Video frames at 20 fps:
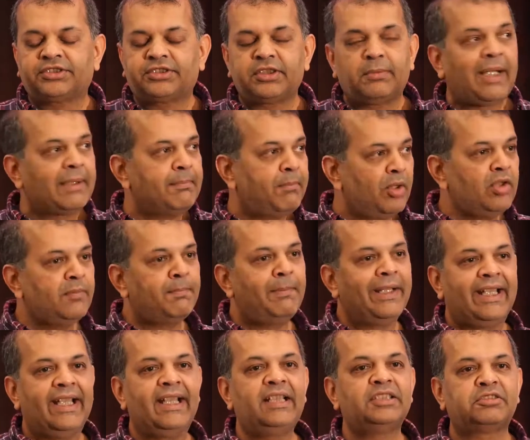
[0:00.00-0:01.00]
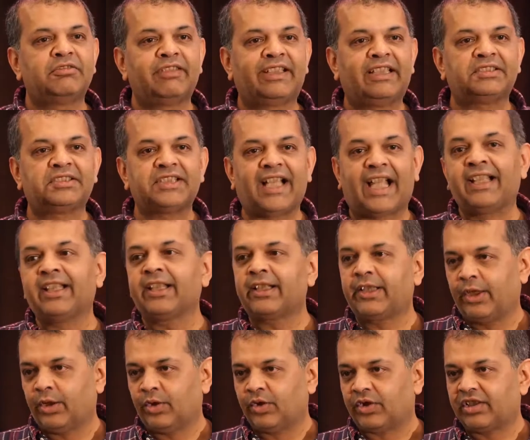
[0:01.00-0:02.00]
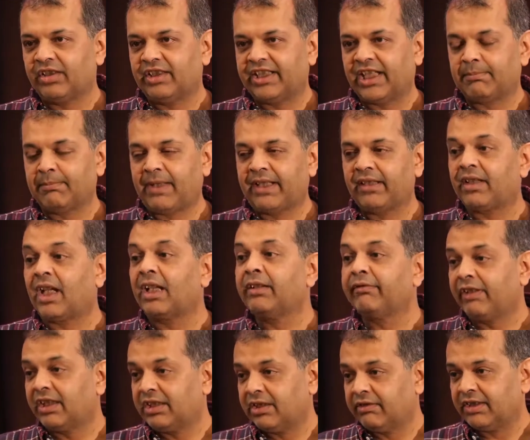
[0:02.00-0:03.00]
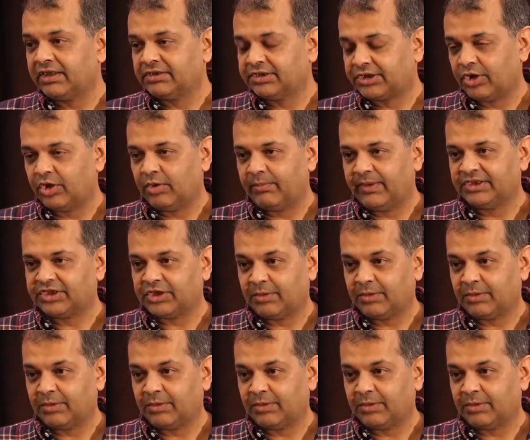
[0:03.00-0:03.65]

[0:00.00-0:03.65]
So my book begins with this anecdote that my grandfather once told me.